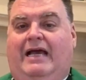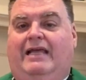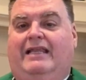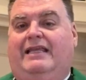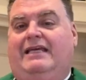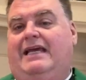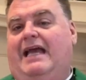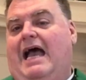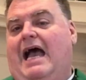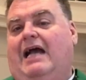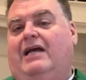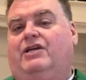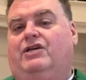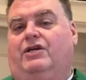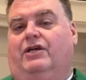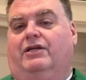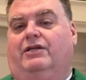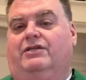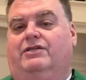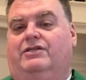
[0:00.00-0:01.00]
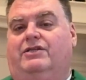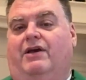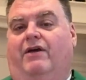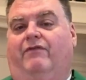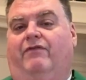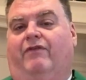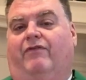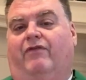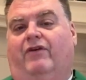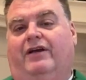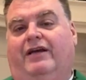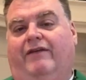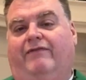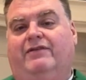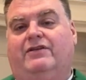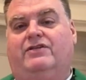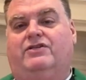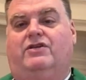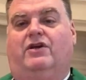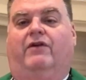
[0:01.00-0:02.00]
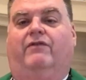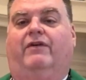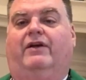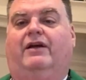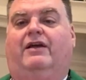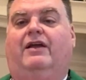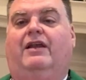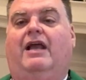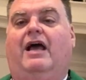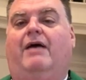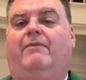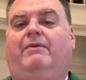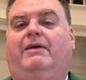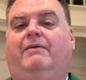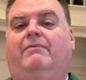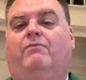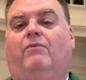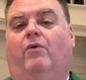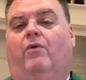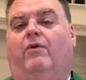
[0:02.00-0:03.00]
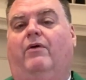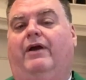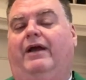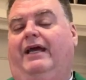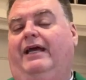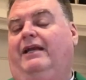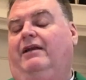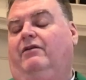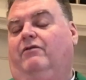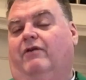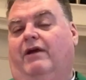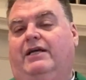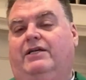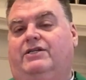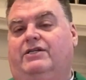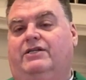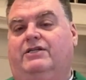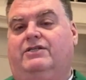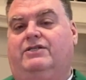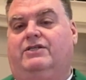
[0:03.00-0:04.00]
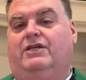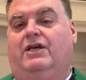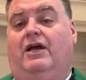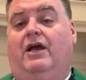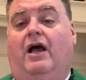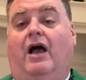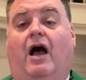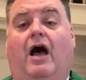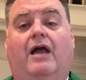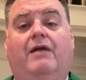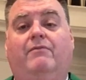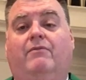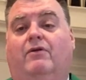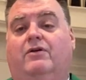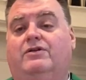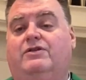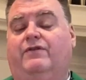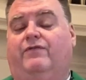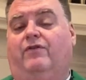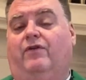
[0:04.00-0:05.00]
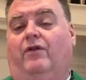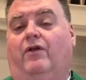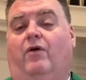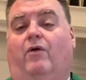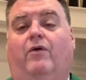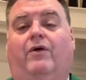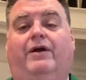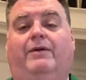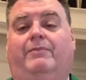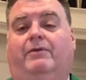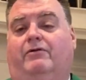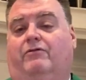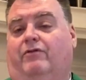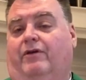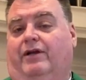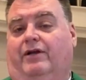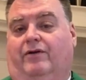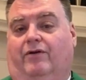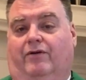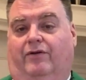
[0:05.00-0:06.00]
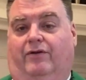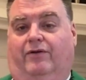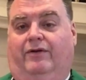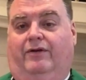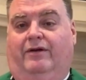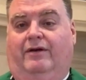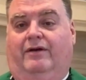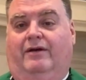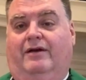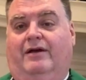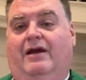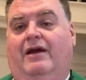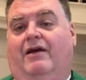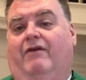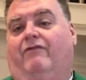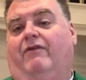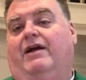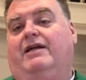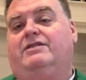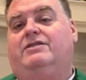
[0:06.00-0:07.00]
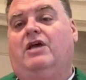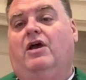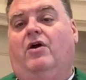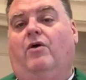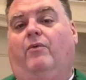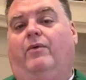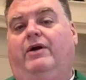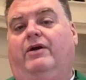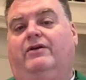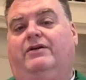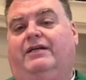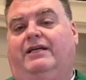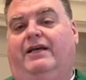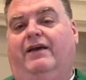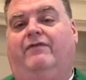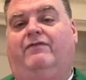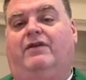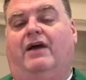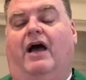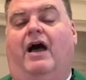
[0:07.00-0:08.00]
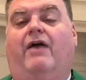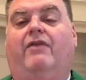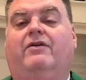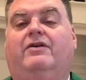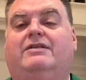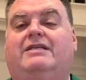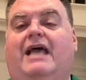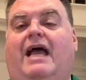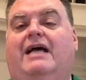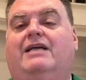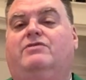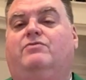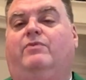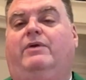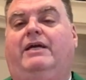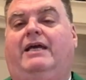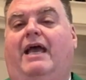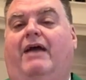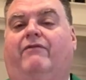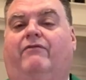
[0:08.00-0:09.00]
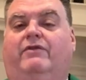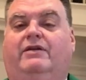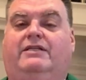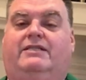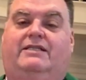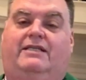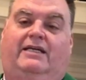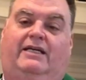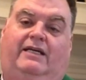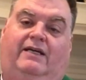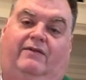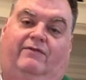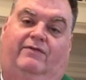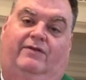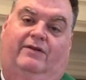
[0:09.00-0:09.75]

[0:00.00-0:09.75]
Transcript: The actions of the forgiven servant cannot be more ingracious, unmerciful, or hypocritical. Friends, we are to give to others as we have received.